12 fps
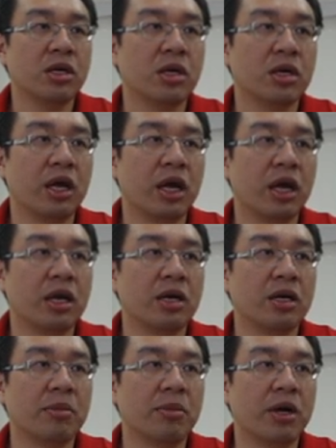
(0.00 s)
then
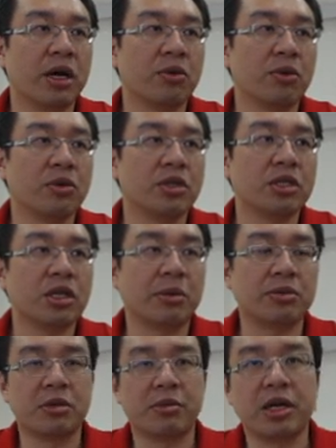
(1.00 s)
the black will just
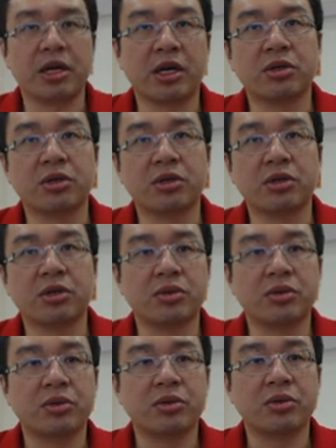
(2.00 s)
capture back the rook,
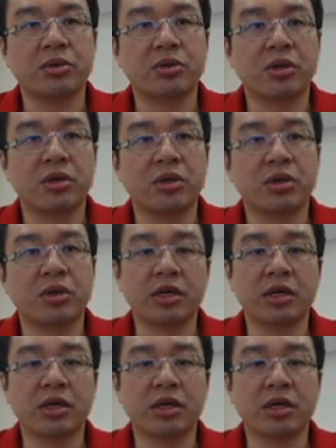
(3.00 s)
and this
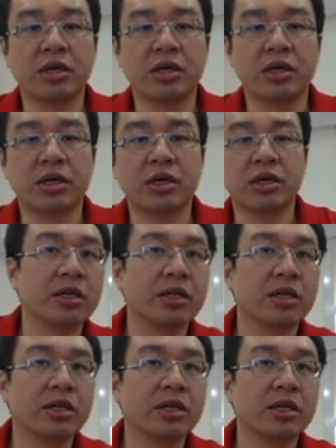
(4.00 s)
will give
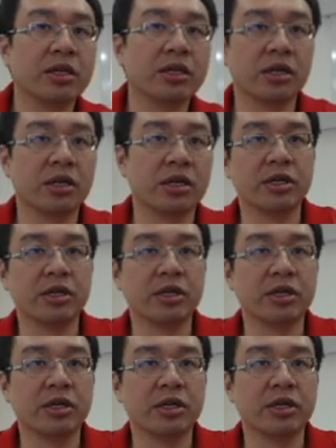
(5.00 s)
black the
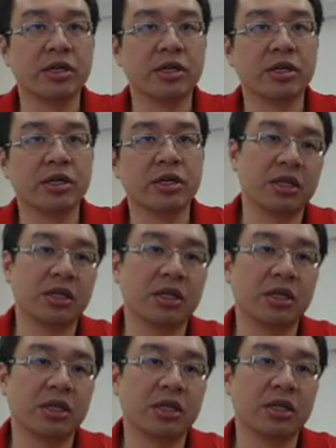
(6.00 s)
clearly better
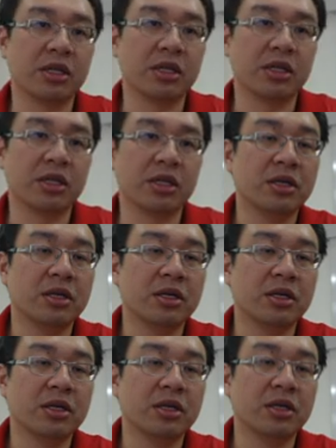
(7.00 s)
of winning
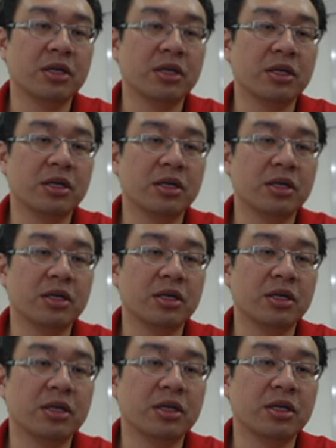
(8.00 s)
the position.